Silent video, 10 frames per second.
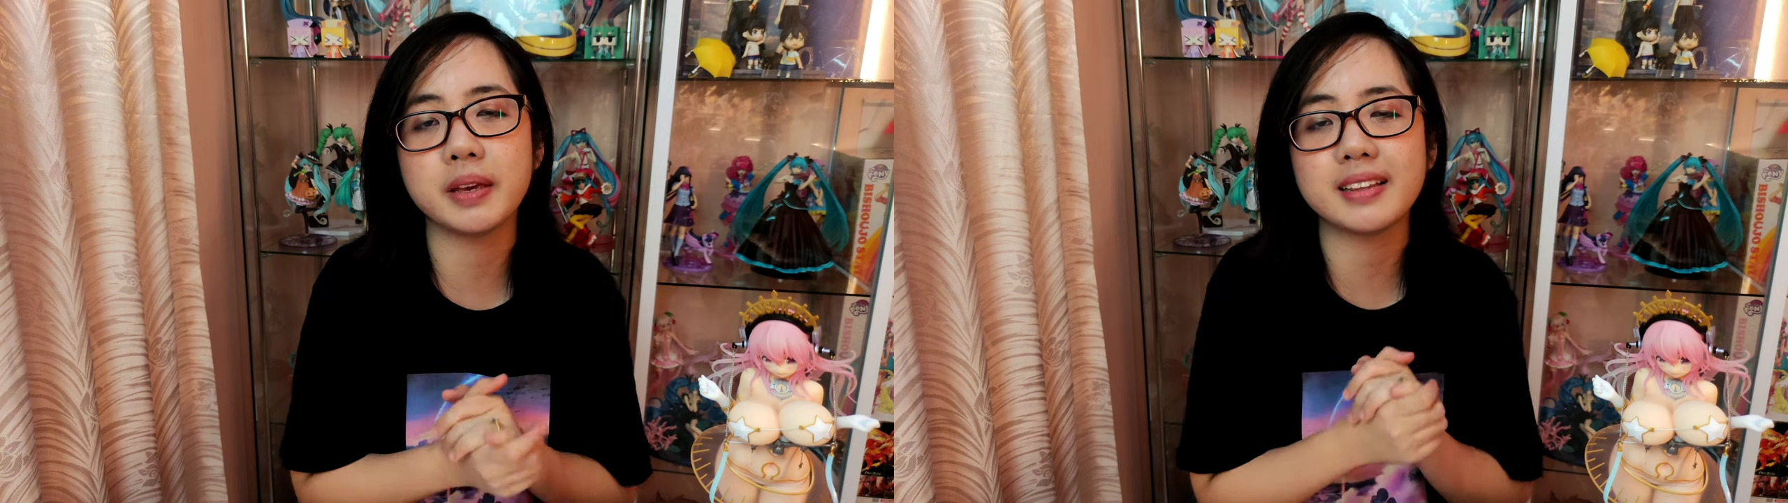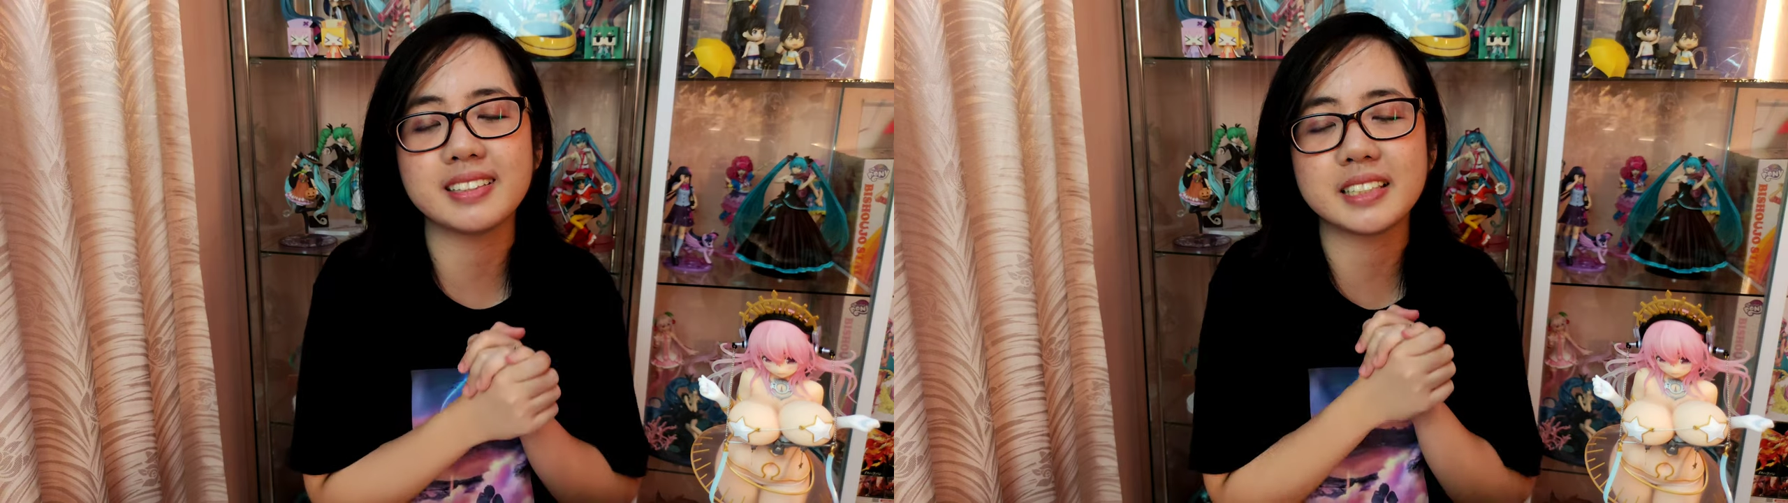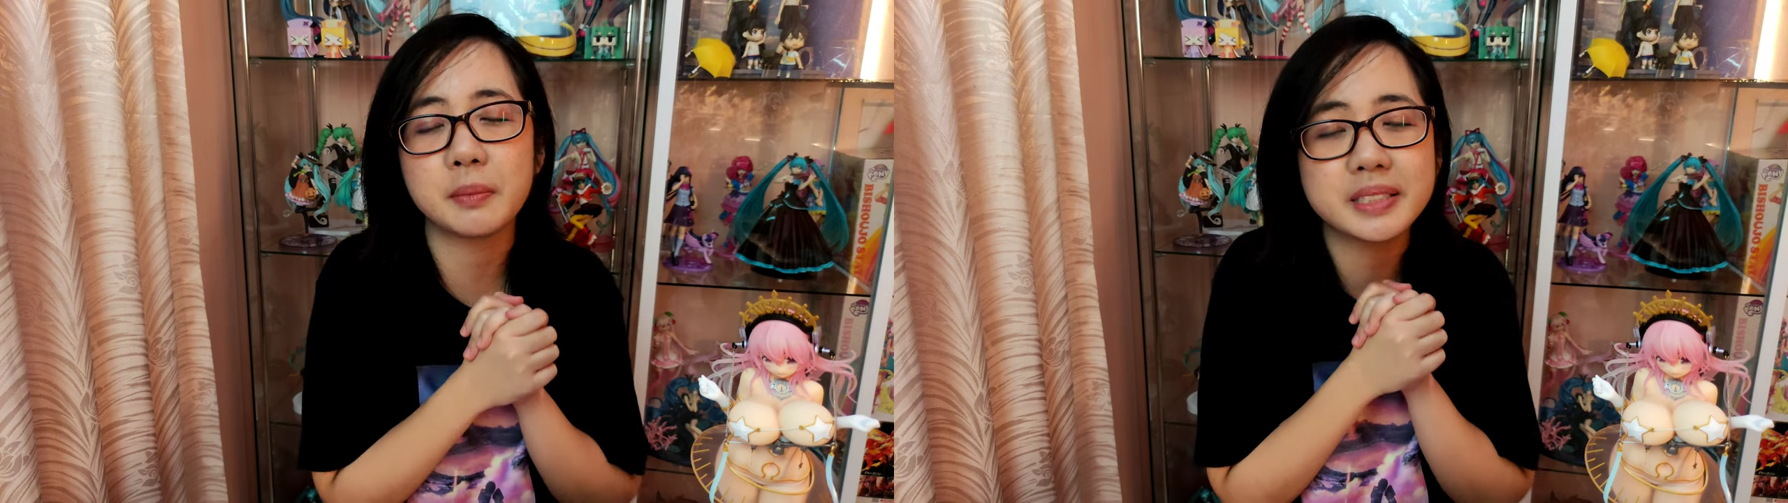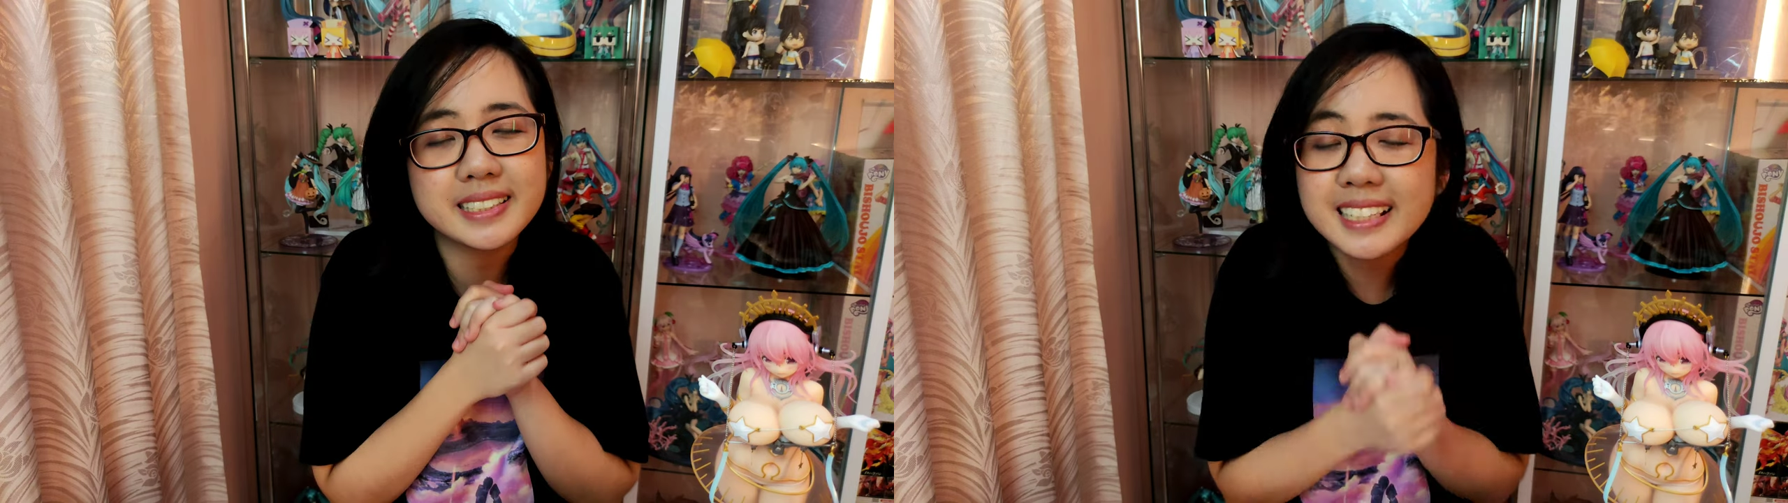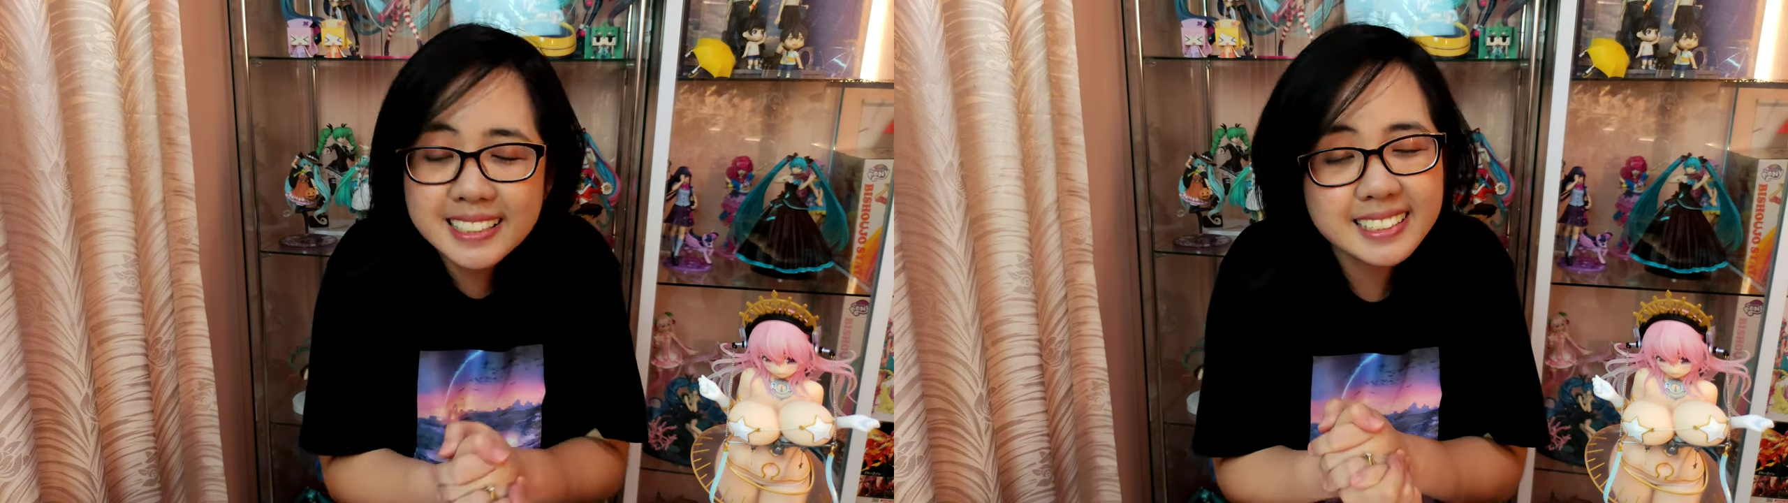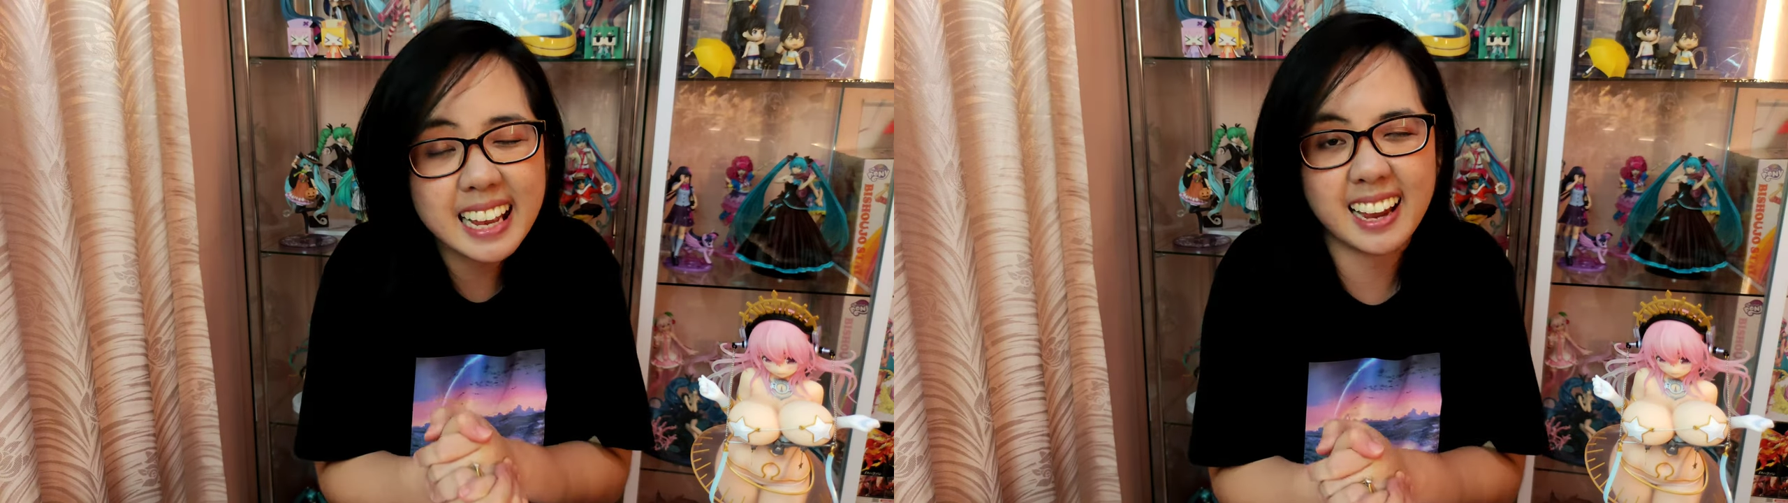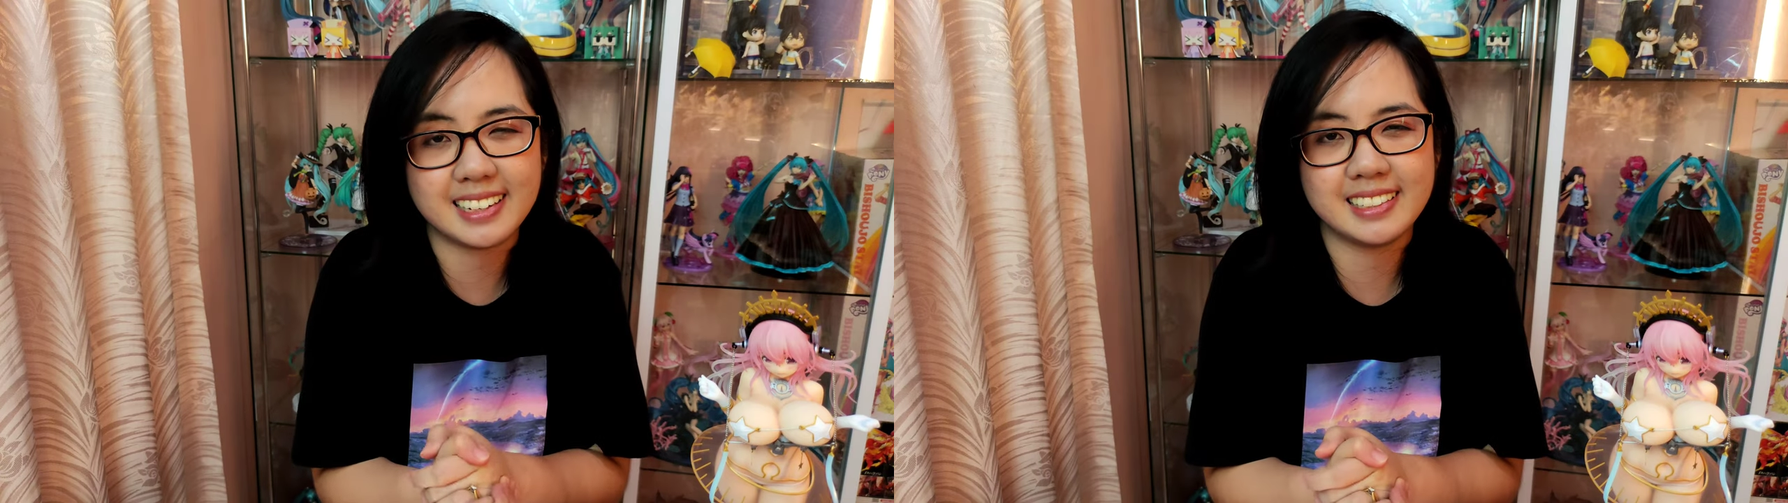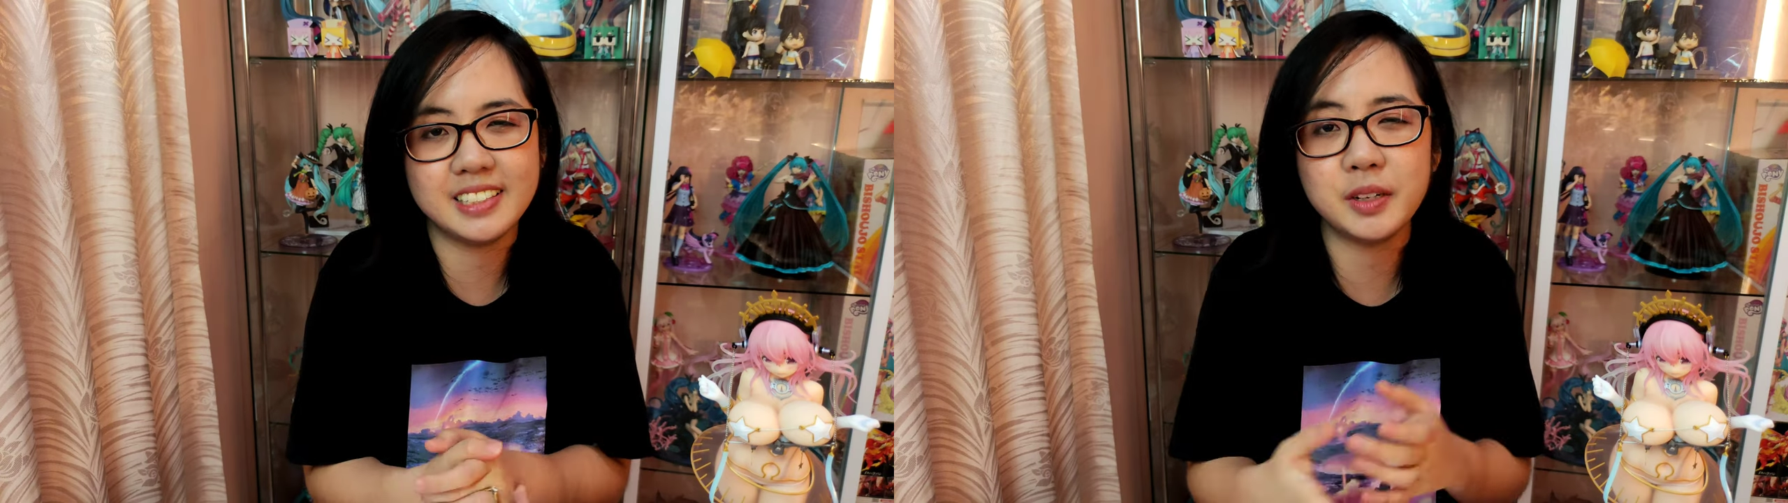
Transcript: make the same mistakes as I did.